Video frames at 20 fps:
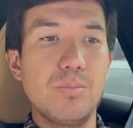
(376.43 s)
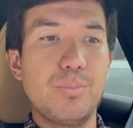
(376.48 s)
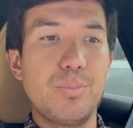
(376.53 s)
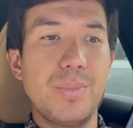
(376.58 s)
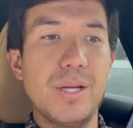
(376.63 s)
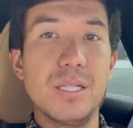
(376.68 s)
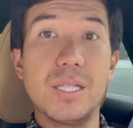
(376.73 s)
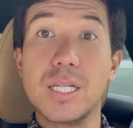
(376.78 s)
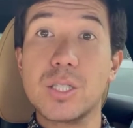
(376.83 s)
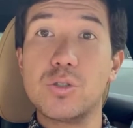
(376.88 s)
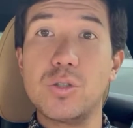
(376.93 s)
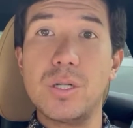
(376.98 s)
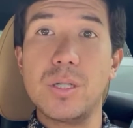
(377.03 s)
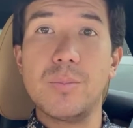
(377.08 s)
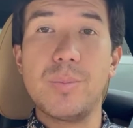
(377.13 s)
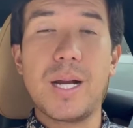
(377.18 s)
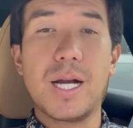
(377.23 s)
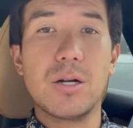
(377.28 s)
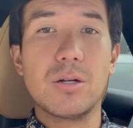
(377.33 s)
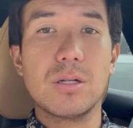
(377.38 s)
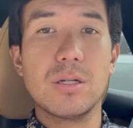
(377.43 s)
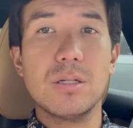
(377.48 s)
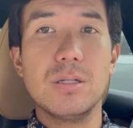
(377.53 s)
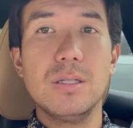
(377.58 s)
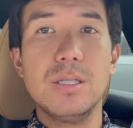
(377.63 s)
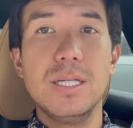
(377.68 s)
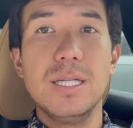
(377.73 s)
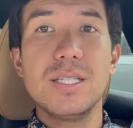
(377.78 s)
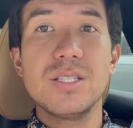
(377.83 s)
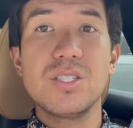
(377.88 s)
electric power
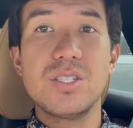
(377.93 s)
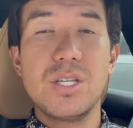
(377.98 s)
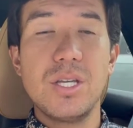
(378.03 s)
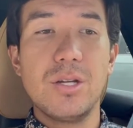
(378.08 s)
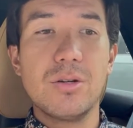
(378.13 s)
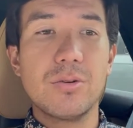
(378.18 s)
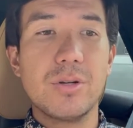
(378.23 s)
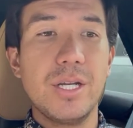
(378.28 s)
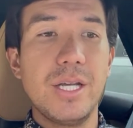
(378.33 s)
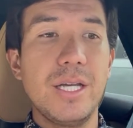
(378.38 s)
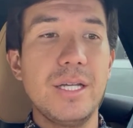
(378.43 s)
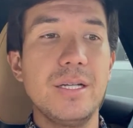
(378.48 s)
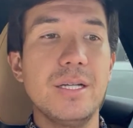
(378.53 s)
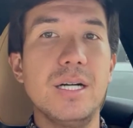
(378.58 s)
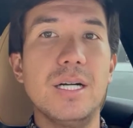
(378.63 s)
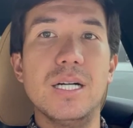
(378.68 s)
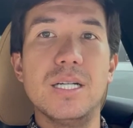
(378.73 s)
steering,